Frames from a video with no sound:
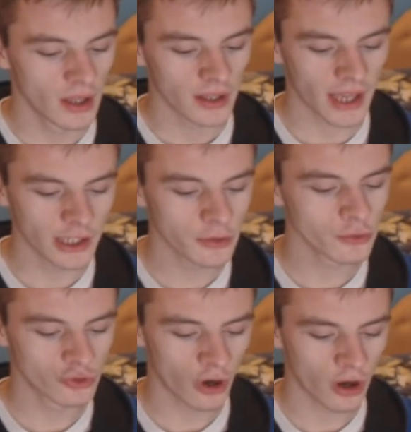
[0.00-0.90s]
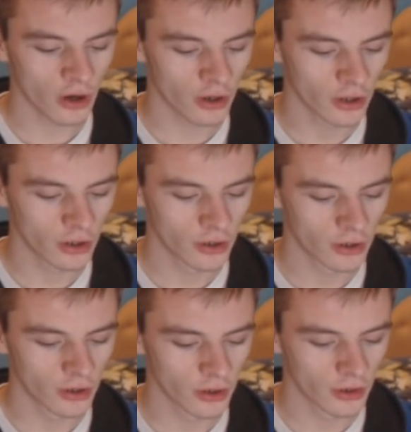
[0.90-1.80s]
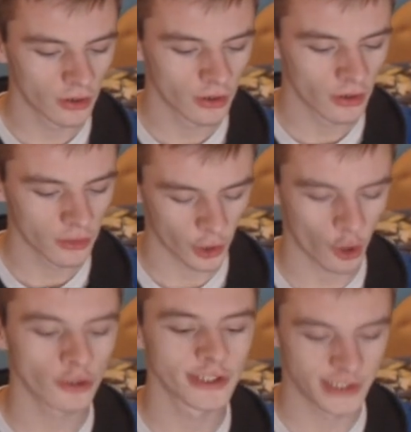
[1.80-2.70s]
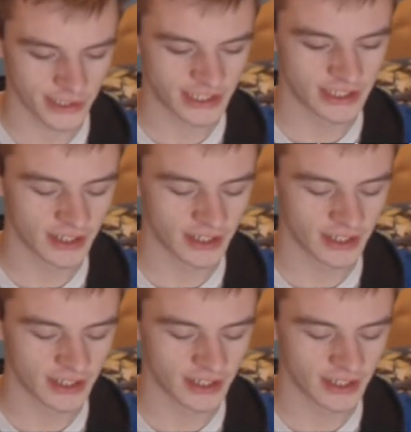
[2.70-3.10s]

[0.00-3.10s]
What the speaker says: Can you draw the curtains?